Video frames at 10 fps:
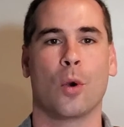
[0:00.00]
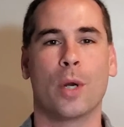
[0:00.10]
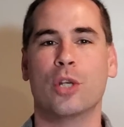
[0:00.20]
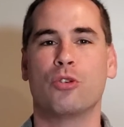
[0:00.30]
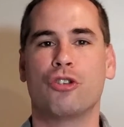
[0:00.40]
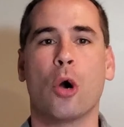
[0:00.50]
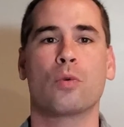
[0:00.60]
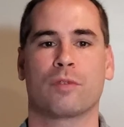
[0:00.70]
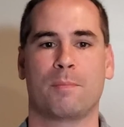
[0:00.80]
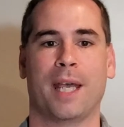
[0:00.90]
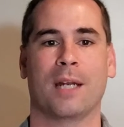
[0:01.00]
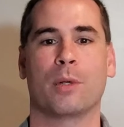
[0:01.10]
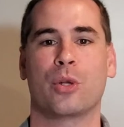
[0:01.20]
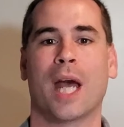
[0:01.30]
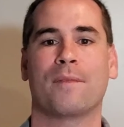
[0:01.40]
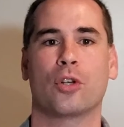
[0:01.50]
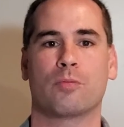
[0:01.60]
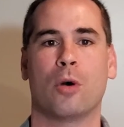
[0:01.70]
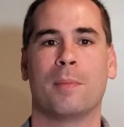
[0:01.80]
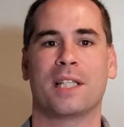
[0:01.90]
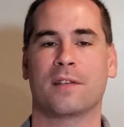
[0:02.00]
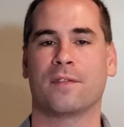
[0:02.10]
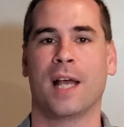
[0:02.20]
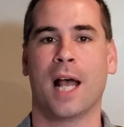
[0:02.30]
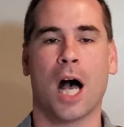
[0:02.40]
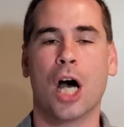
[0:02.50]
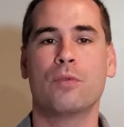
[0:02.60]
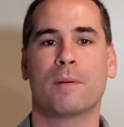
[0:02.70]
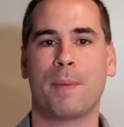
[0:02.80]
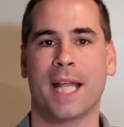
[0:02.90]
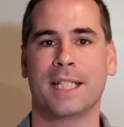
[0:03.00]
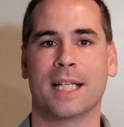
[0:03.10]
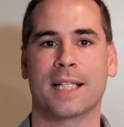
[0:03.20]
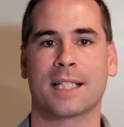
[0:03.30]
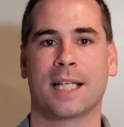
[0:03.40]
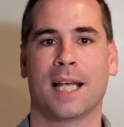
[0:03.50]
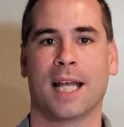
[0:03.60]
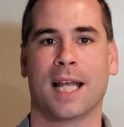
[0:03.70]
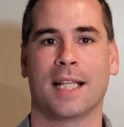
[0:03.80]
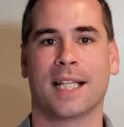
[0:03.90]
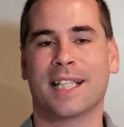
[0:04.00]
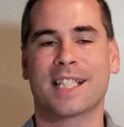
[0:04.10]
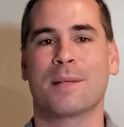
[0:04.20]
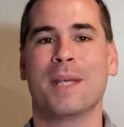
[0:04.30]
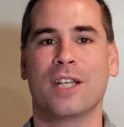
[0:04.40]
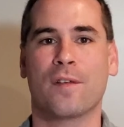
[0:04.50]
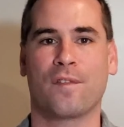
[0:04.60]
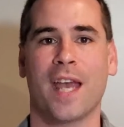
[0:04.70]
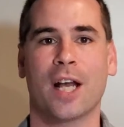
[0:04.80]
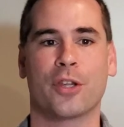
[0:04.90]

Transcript: When you don't repent, when you have those moments of unrepentance, that doesn't mean you fail.